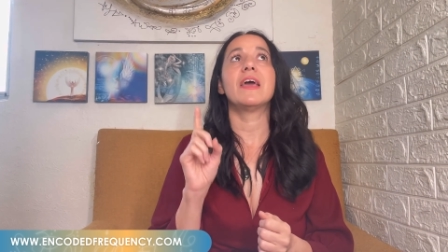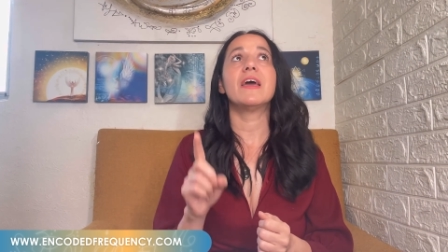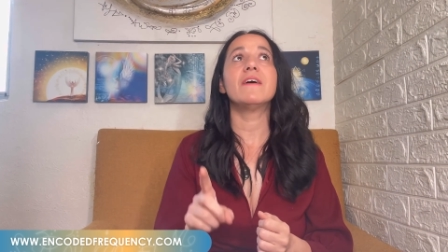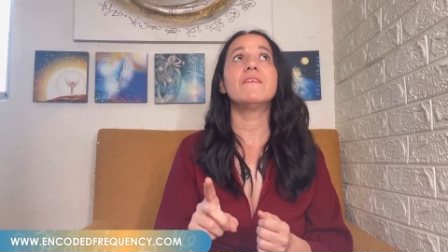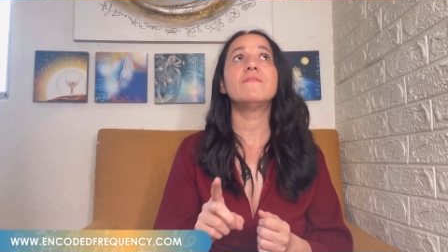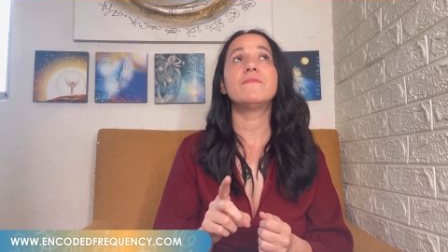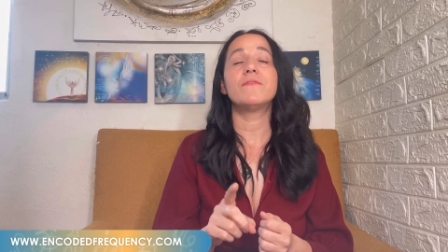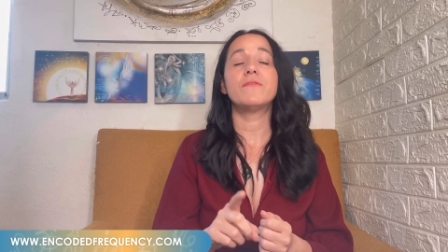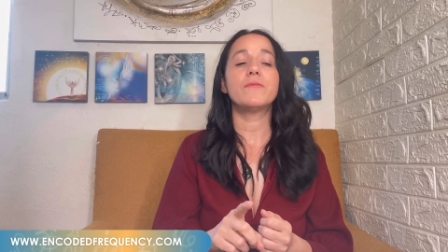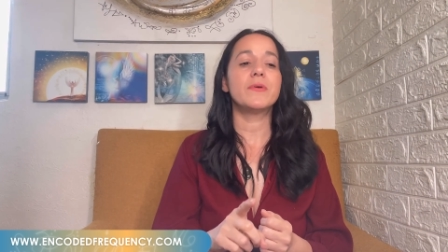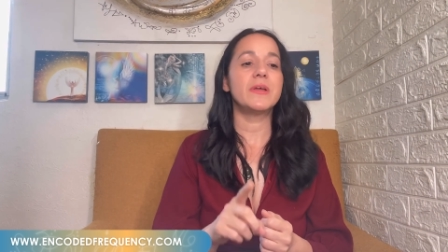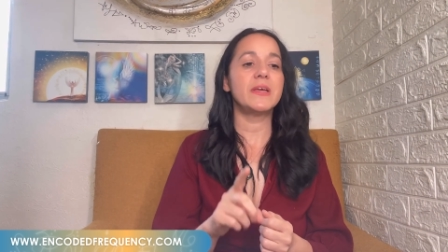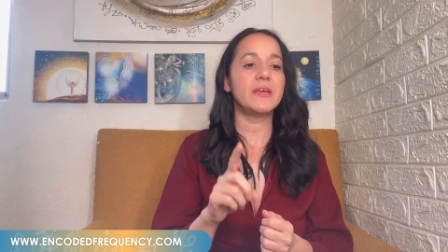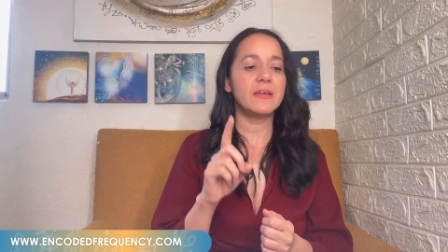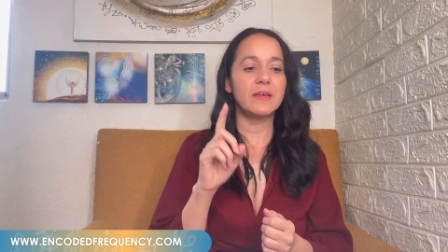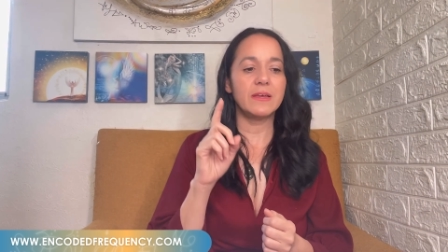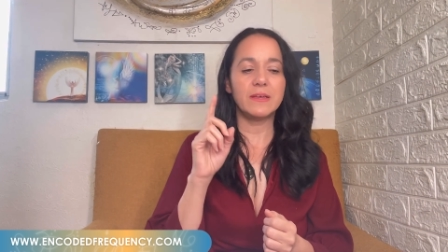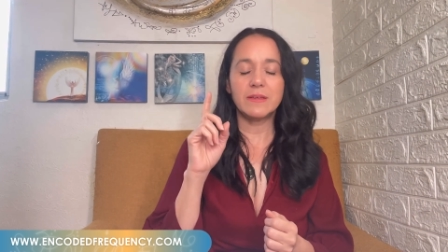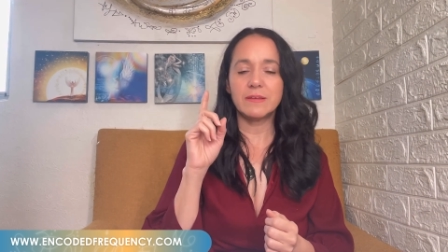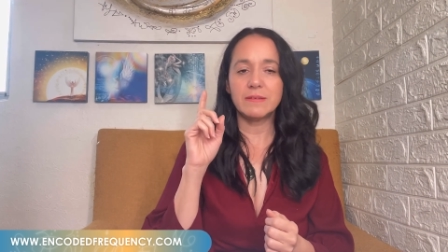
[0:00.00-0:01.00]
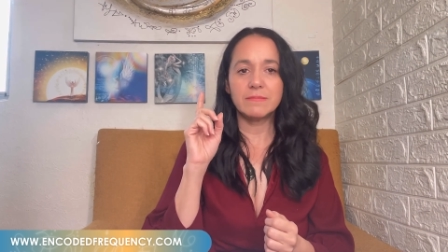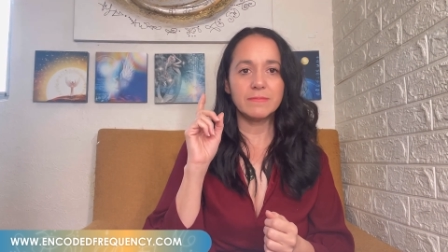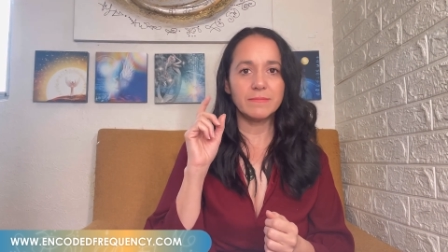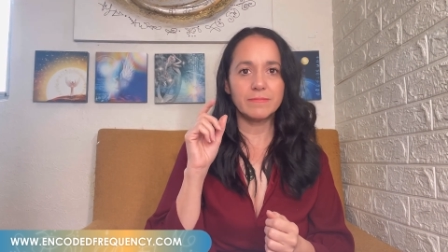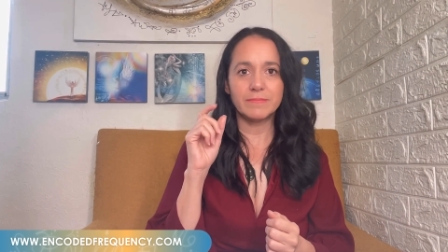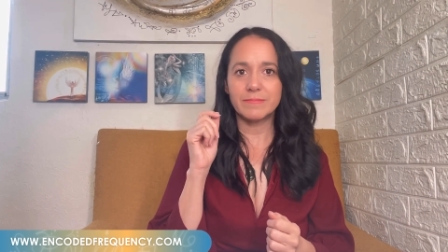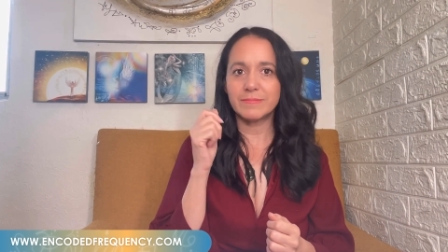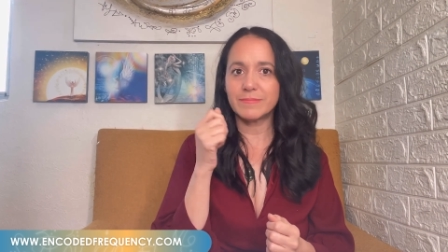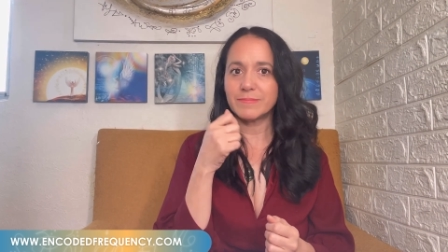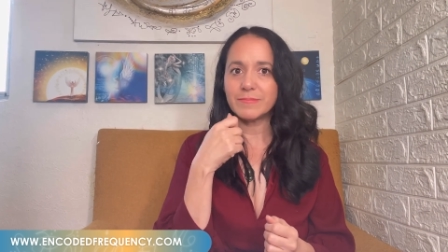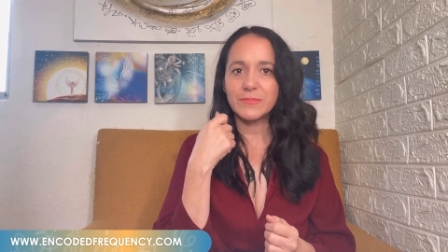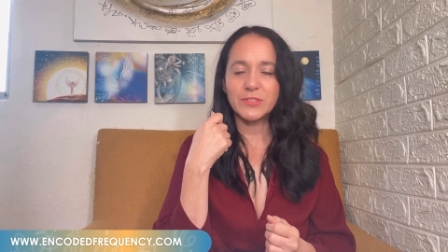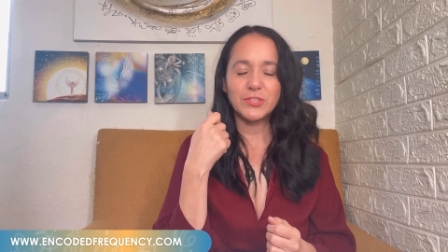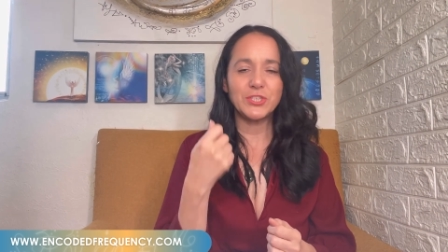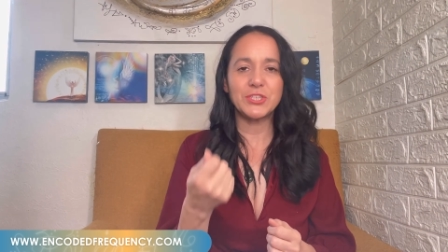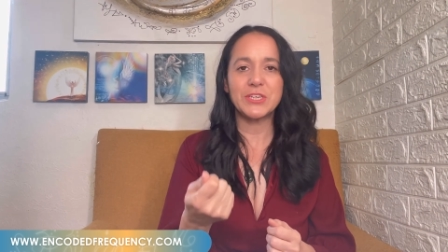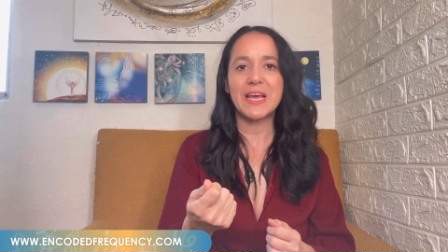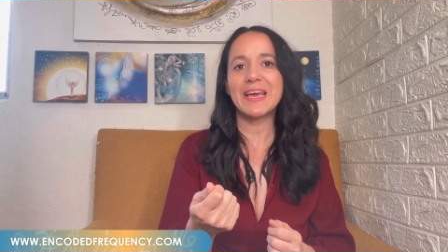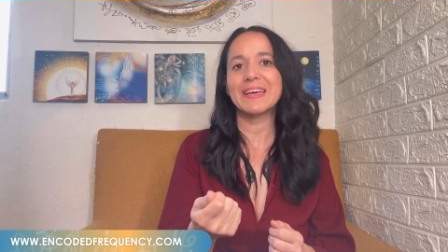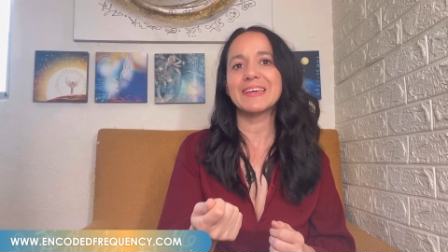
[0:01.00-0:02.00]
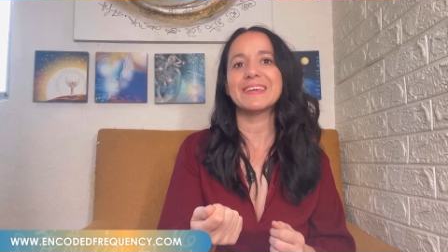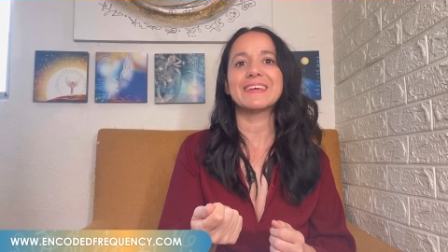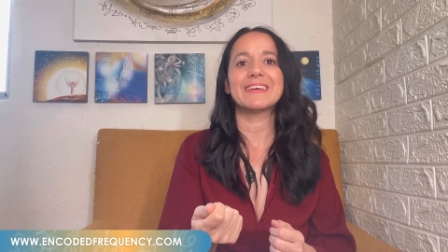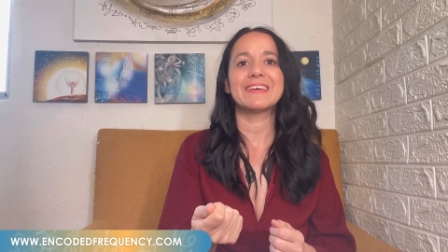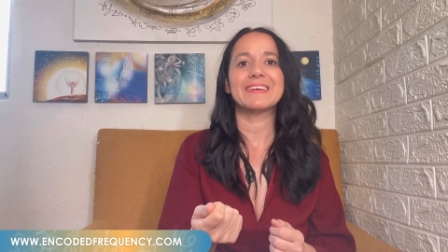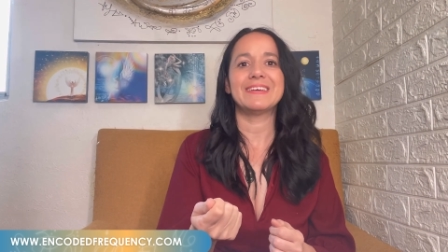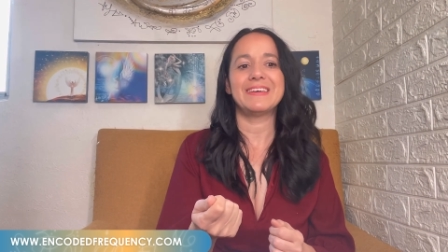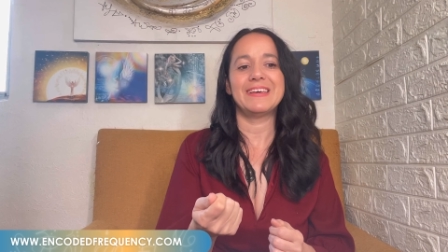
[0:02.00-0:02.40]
every check,